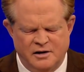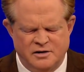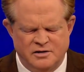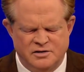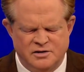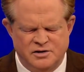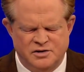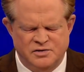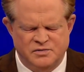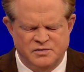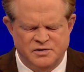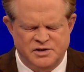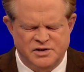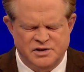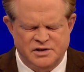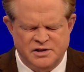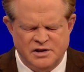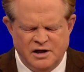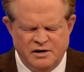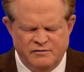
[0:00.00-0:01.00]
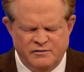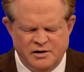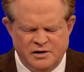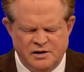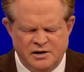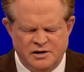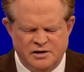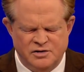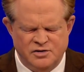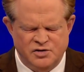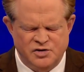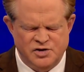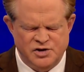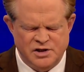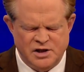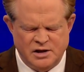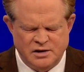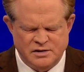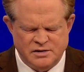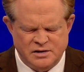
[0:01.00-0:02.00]
Just receive it in
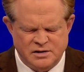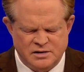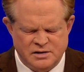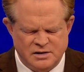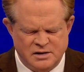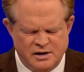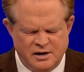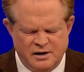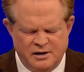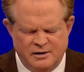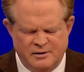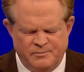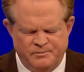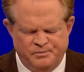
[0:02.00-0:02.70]
Jesus' name.